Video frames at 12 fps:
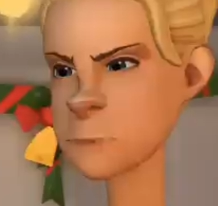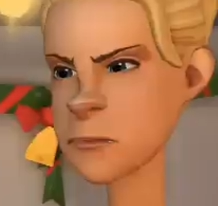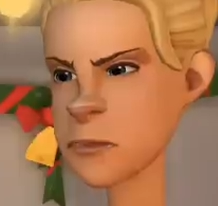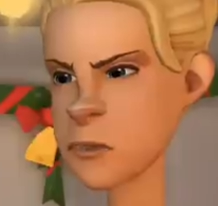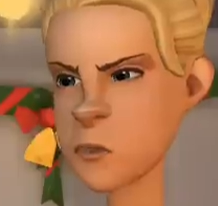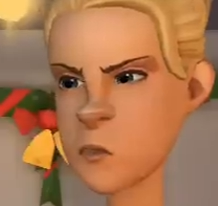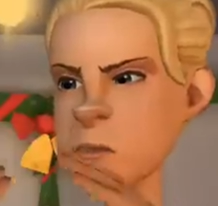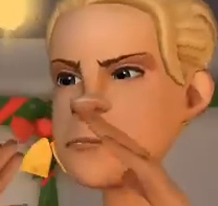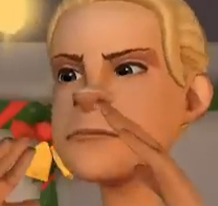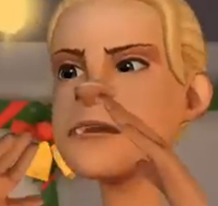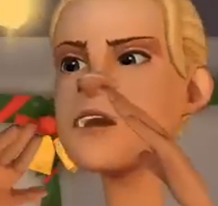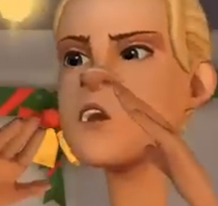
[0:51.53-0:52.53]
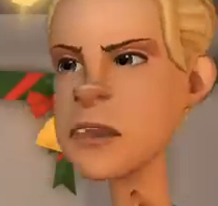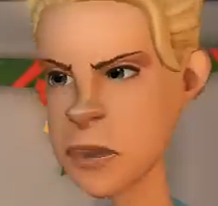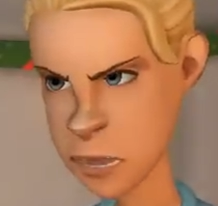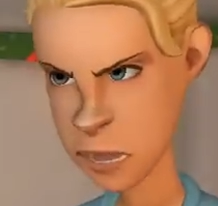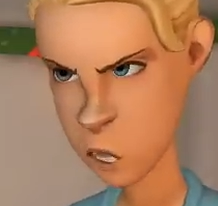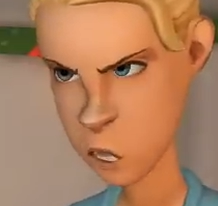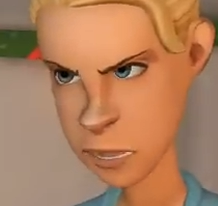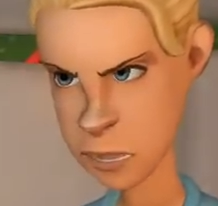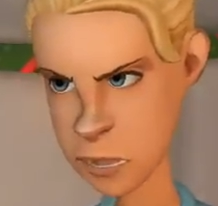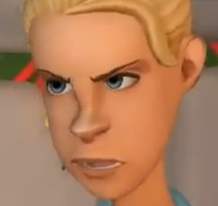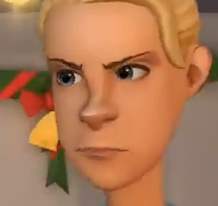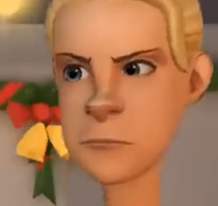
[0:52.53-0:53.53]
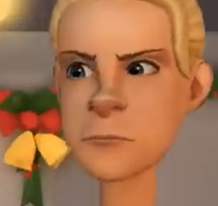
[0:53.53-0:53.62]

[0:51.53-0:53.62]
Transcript: No, I already knew that.